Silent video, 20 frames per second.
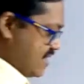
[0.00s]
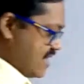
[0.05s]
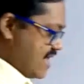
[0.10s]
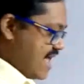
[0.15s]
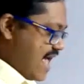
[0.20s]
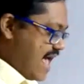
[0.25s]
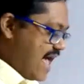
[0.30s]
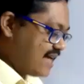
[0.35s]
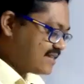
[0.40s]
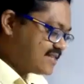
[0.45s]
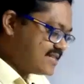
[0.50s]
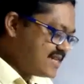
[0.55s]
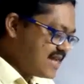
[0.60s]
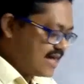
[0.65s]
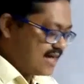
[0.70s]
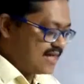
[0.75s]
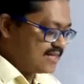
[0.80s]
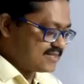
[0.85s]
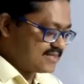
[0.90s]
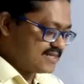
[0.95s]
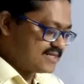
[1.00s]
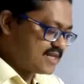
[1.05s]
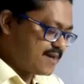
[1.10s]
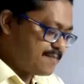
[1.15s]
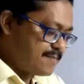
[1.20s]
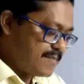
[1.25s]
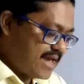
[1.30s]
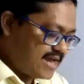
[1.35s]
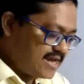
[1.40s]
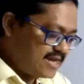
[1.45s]
Acynus is a
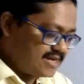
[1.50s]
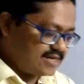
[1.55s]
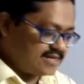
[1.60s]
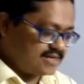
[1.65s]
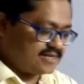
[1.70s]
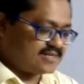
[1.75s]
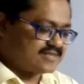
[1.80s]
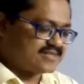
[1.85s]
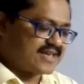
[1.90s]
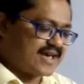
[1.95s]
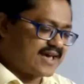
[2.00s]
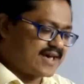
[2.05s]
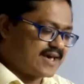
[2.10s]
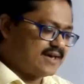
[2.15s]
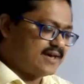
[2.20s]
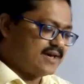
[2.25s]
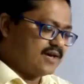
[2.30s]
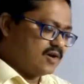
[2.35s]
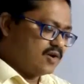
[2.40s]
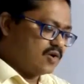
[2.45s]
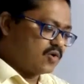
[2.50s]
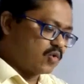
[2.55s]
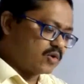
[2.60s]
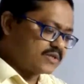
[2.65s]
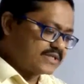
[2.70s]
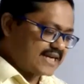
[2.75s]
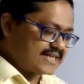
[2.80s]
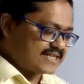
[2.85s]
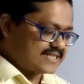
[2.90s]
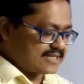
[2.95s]

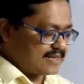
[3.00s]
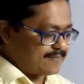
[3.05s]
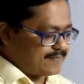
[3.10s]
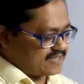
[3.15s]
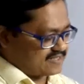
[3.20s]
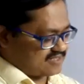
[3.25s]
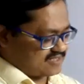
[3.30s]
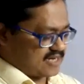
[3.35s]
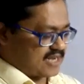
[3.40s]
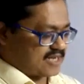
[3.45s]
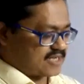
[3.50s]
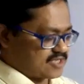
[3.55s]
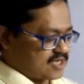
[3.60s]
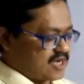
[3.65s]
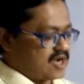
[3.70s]
rosette-shaped structure,